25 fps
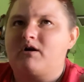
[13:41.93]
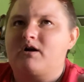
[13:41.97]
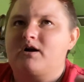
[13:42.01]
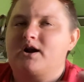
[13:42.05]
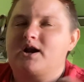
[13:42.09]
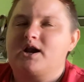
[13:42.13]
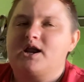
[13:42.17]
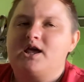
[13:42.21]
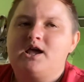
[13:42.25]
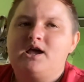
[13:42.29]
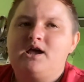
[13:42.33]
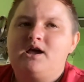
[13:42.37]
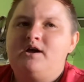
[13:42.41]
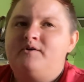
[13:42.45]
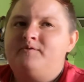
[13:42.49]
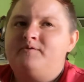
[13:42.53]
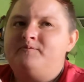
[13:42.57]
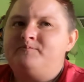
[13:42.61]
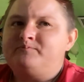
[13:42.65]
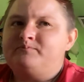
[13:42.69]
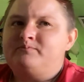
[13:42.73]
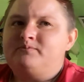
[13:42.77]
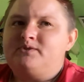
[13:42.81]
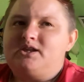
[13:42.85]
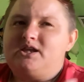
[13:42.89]
And
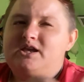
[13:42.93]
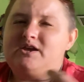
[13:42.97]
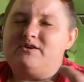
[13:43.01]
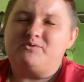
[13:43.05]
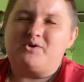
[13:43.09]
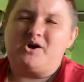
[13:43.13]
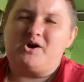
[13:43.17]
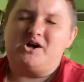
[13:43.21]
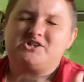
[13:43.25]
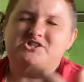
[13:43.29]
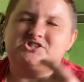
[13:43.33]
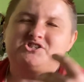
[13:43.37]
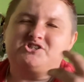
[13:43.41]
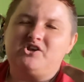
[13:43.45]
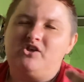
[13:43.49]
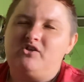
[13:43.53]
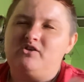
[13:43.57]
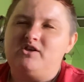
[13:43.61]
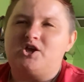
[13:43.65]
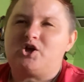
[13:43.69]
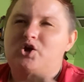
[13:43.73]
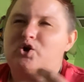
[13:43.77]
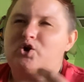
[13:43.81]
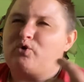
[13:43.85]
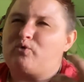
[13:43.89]
even though I still
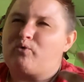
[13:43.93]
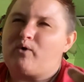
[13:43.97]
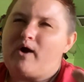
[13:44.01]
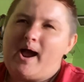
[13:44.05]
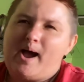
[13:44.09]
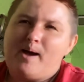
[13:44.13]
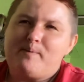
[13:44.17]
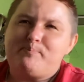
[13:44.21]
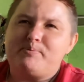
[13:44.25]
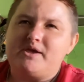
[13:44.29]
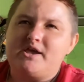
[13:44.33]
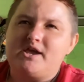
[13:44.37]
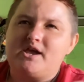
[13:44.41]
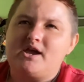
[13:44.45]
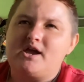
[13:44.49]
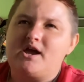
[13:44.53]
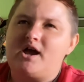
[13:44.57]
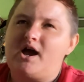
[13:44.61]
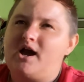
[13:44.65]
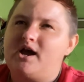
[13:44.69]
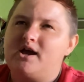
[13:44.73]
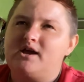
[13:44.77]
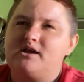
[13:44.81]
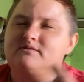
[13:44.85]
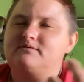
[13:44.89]
eat crappy,
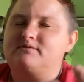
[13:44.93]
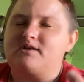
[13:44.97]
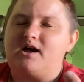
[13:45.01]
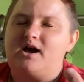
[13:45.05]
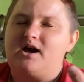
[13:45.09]
I